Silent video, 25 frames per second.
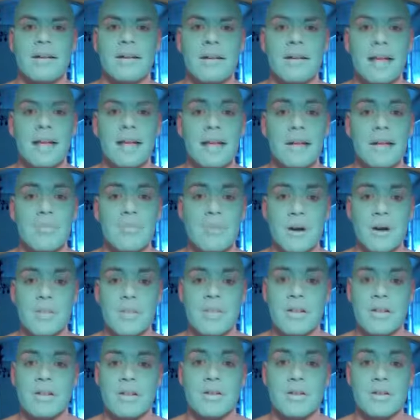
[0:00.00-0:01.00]
clean,
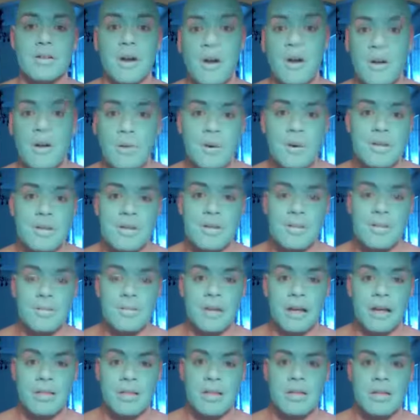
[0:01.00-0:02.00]
perfect turquoise
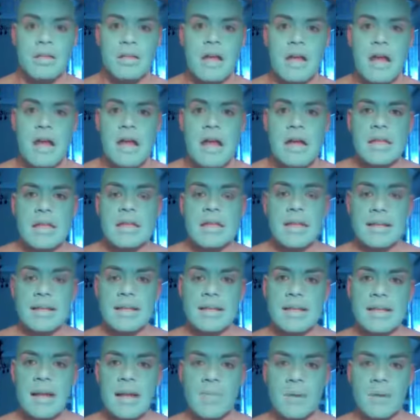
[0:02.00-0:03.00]
complexion. The next
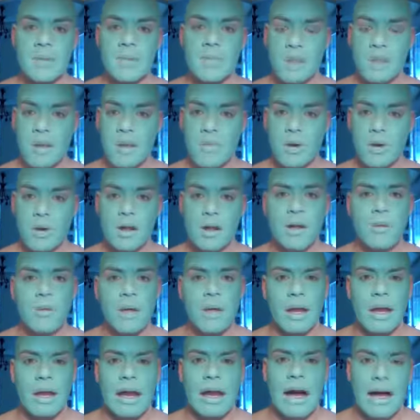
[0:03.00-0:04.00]
step, I want to go
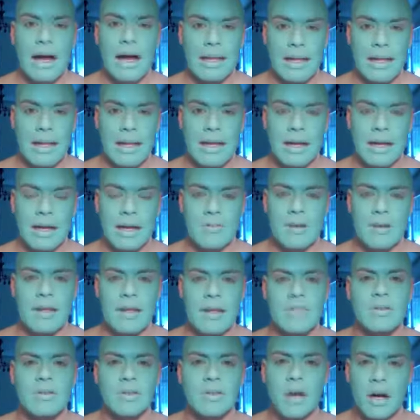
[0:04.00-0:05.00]
in and highlight and
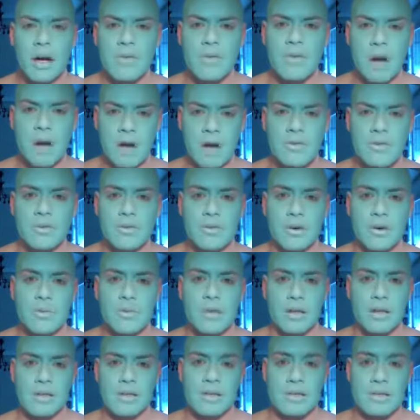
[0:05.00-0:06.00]
give a lot of contour
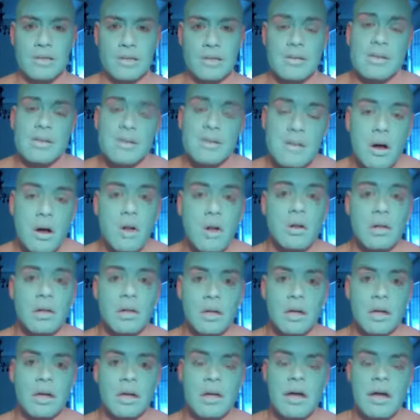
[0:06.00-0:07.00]
because this is a skull
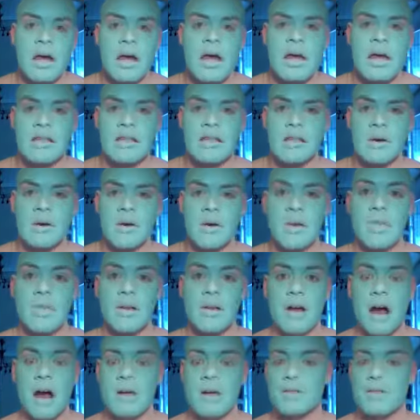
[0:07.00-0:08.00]
look. So I'll be
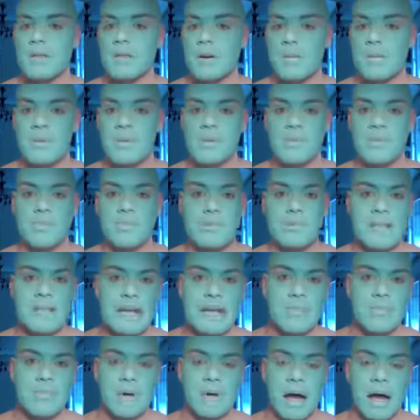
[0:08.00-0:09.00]
contouring with some
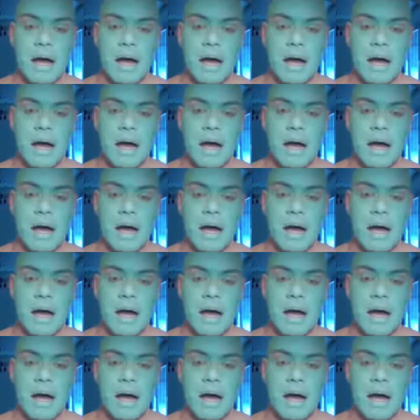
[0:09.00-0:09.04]
deep